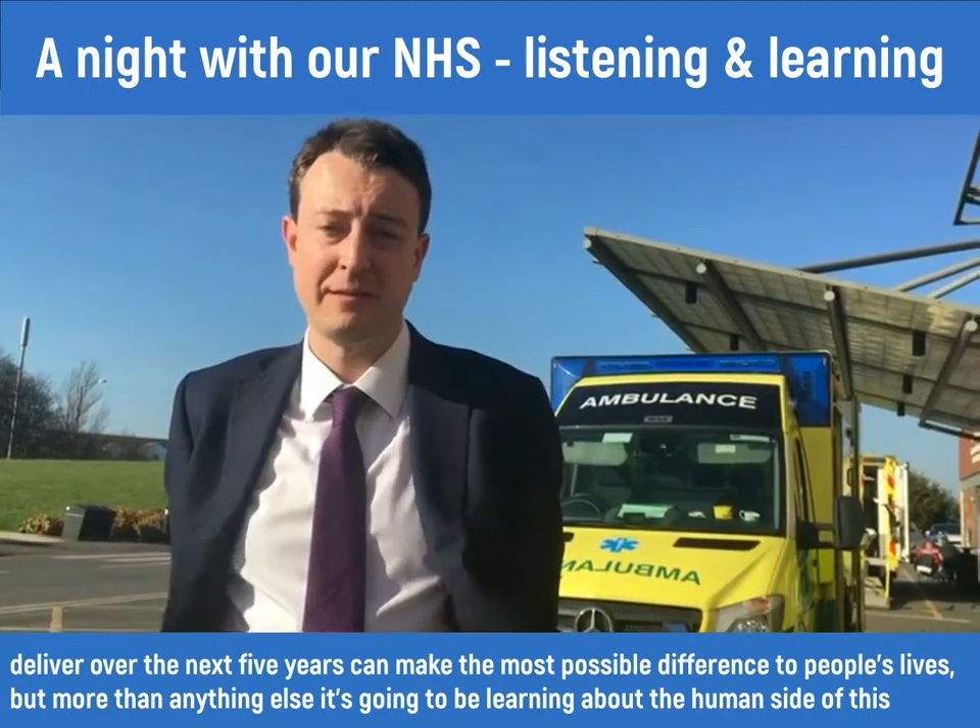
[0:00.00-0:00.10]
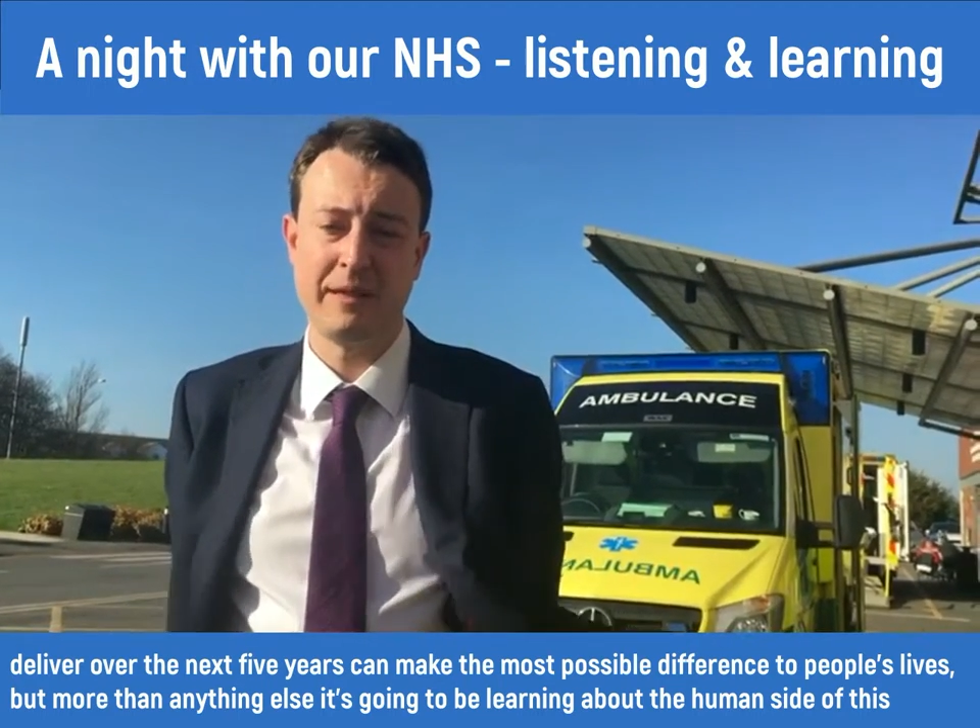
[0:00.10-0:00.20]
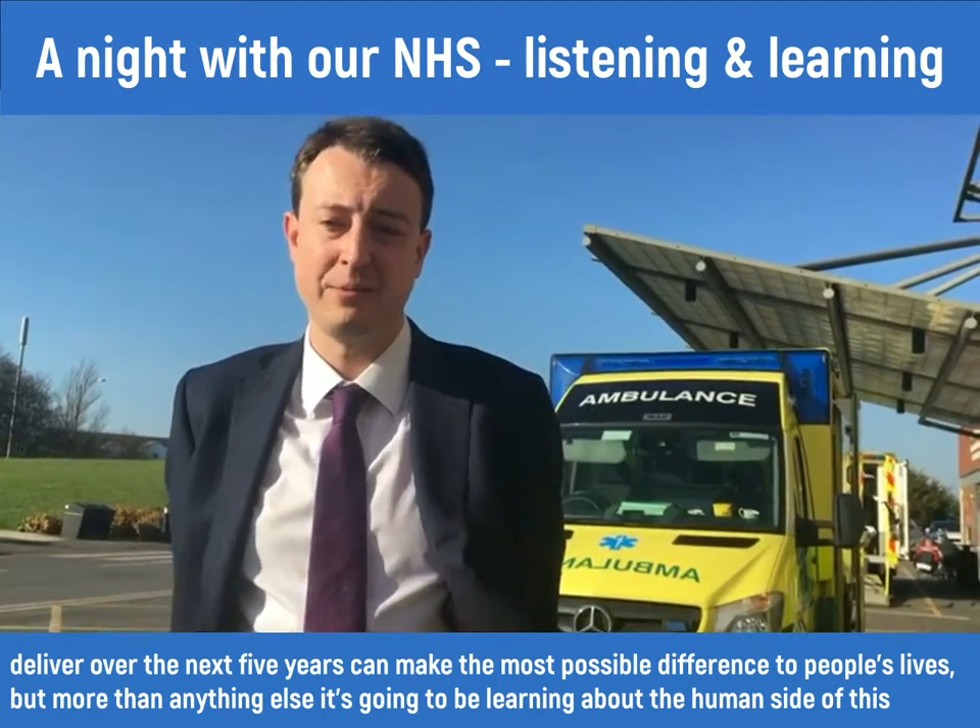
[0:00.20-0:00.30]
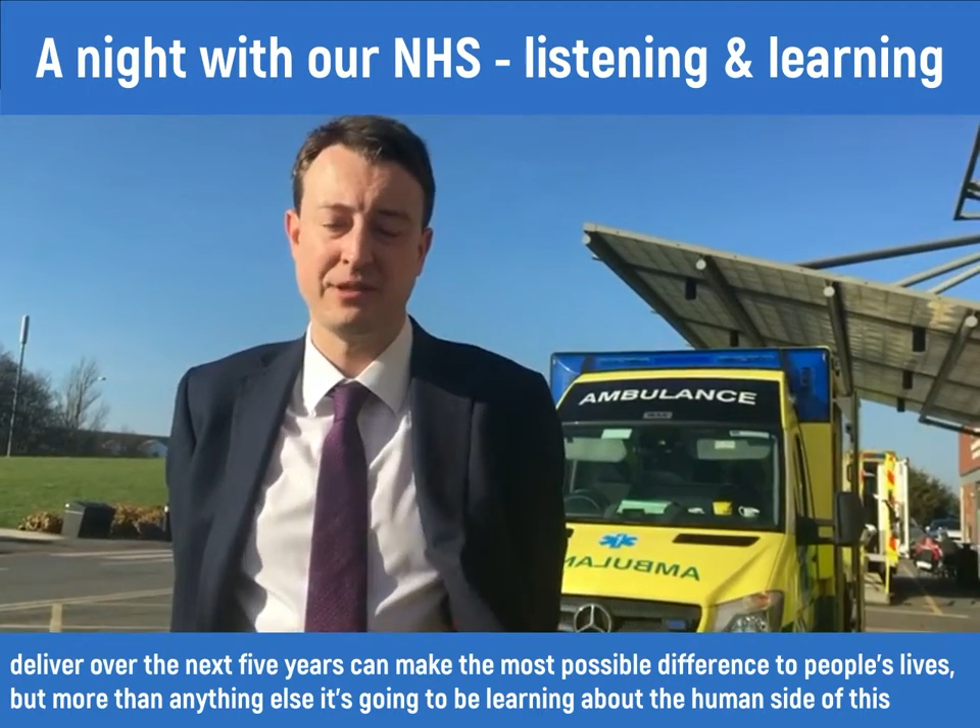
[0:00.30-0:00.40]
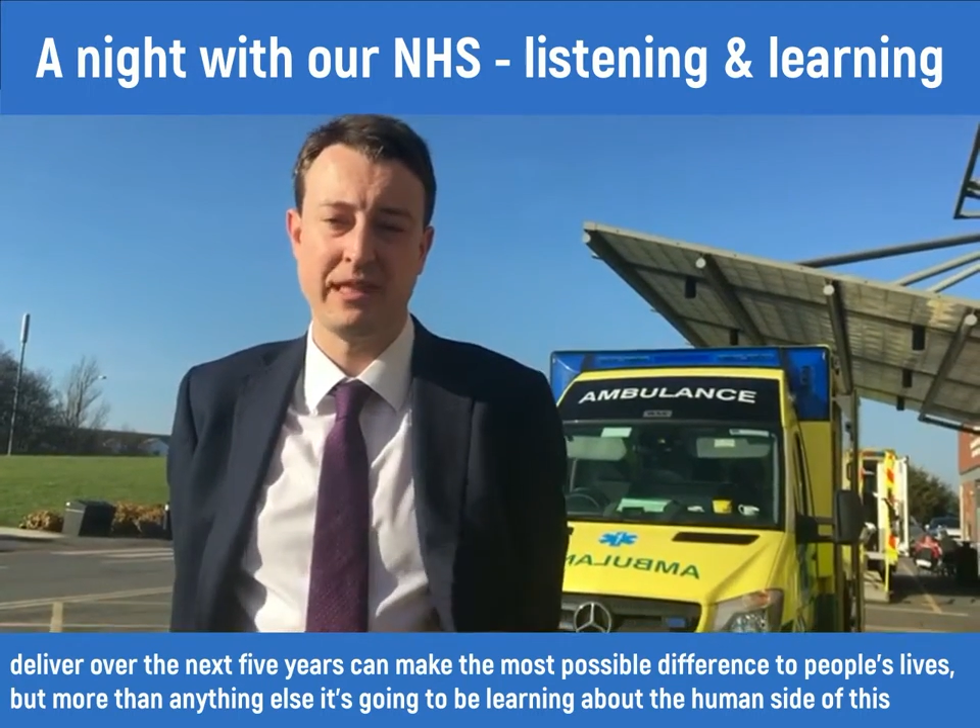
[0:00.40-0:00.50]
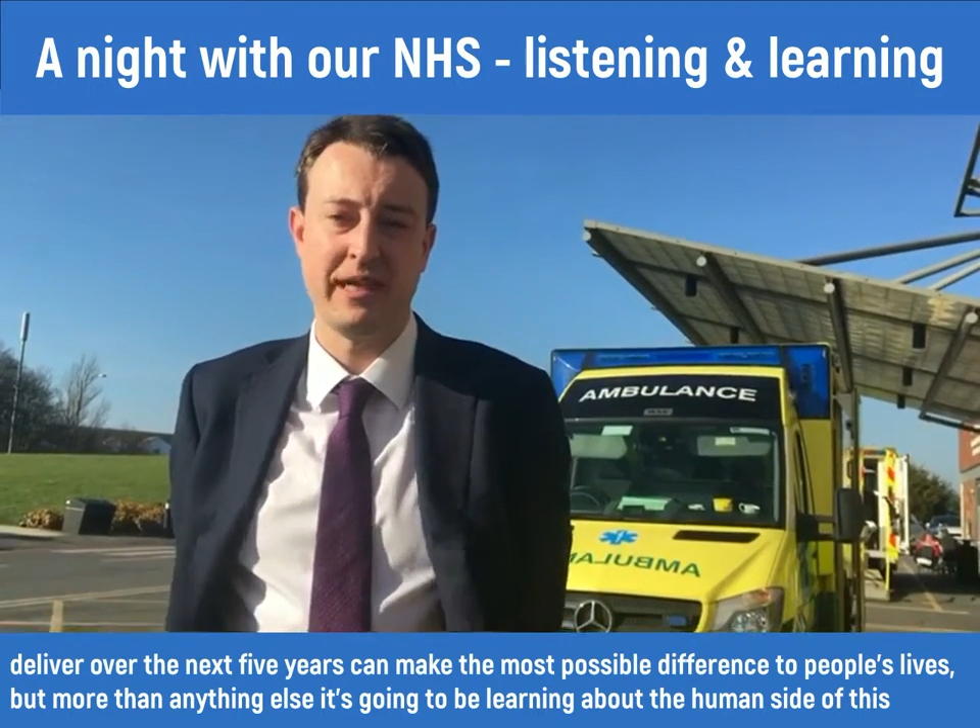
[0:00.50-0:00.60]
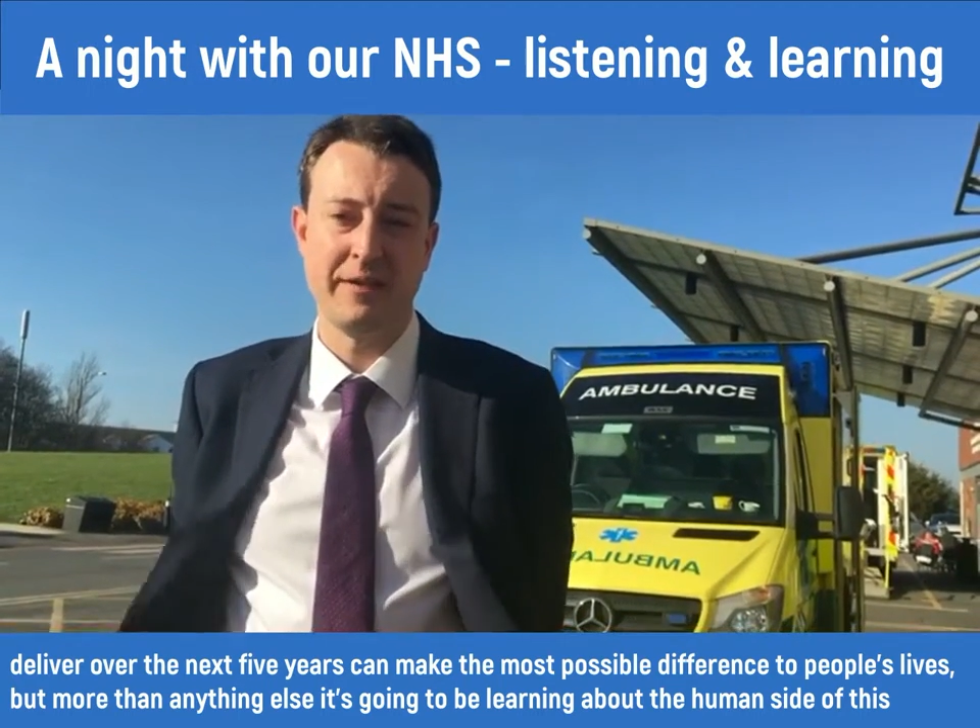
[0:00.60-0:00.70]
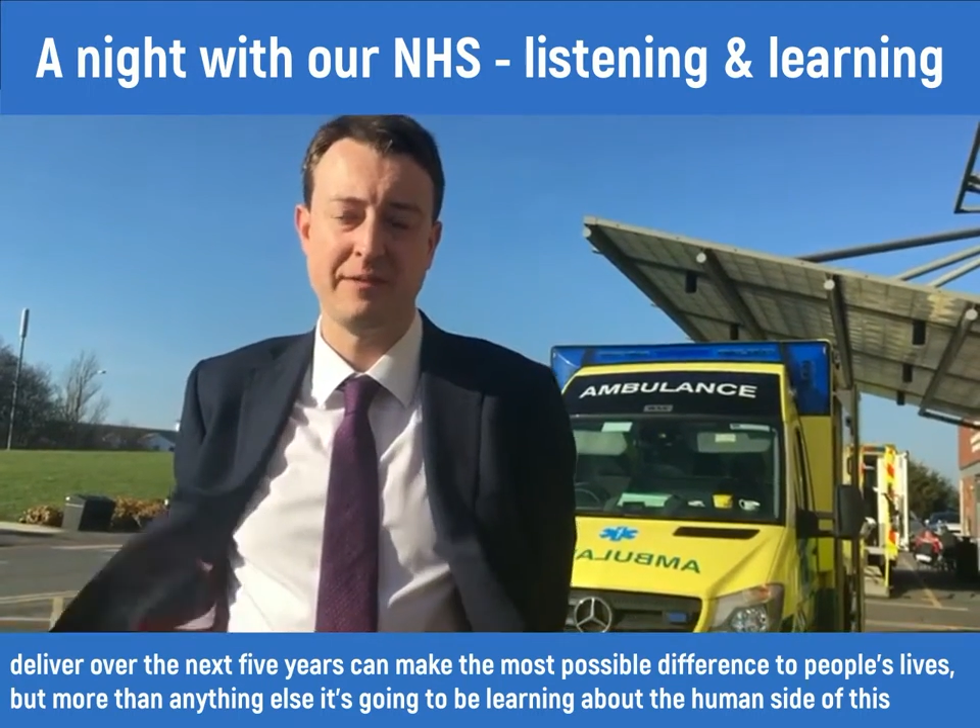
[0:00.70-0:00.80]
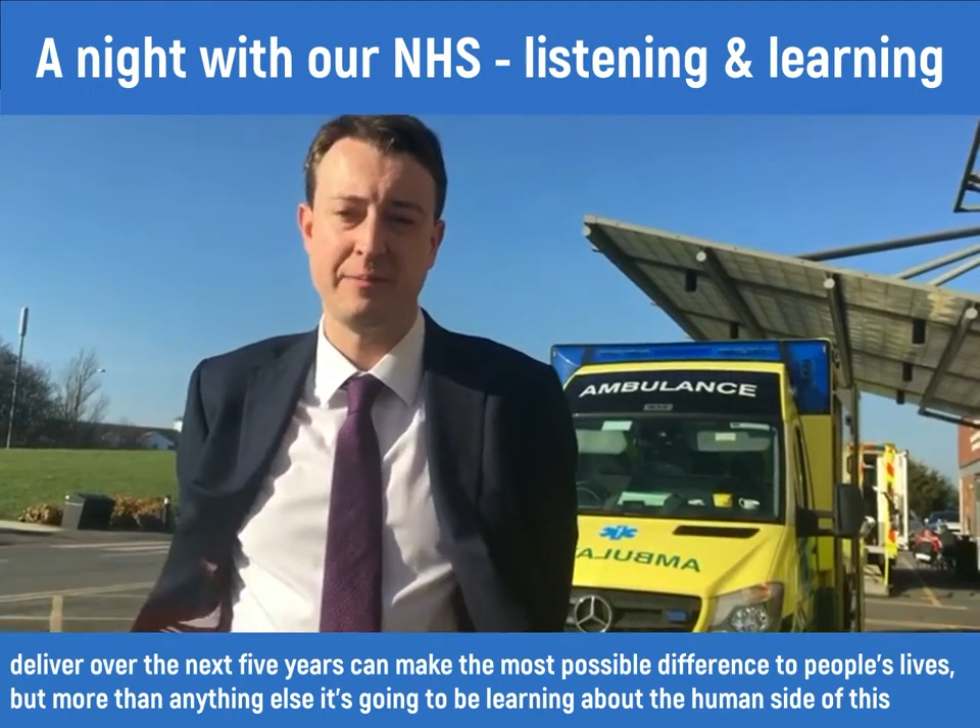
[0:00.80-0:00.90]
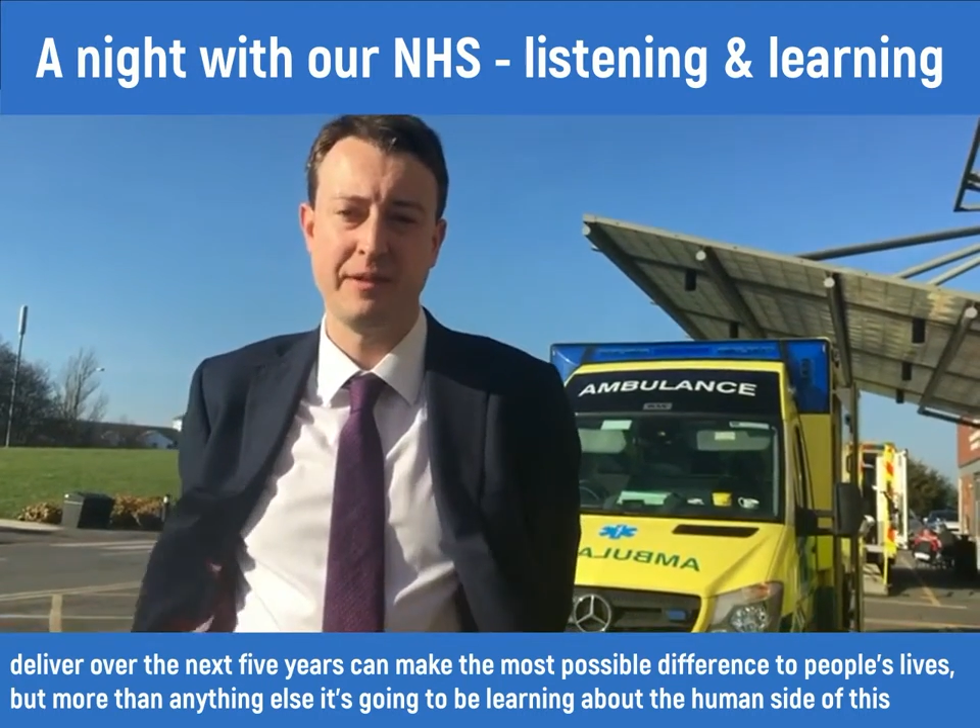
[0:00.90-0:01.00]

to people's lives.